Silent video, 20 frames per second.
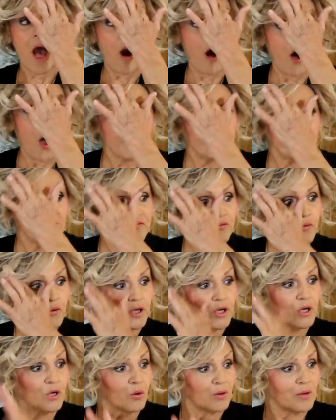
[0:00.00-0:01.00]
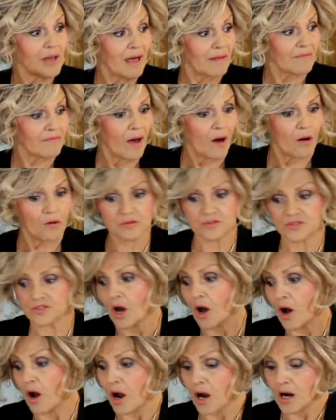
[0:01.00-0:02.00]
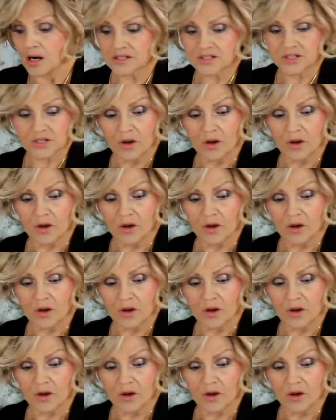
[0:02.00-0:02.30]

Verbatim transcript: or before you go down to Ozarks,